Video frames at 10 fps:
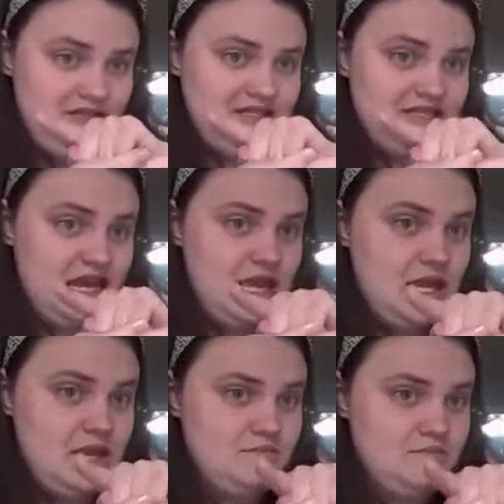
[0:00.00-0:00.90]

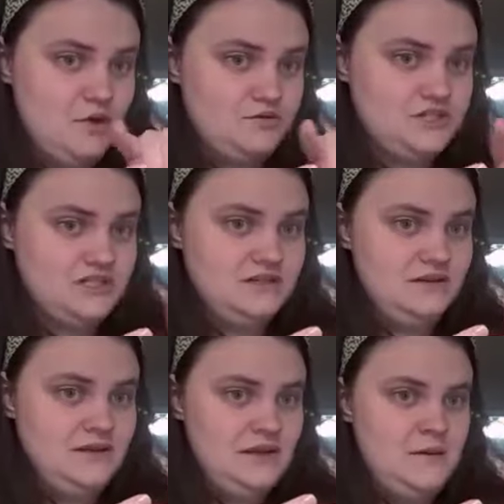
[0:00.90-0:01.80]
same motion,
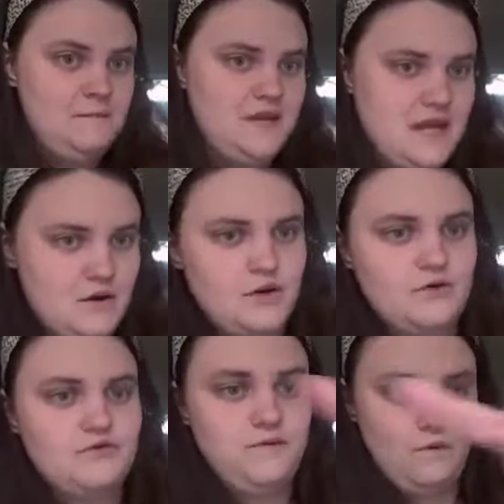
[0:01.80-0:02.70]
but now
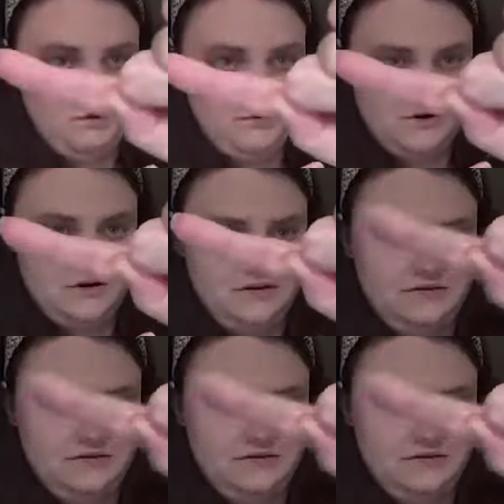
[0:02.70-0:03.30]
go forward.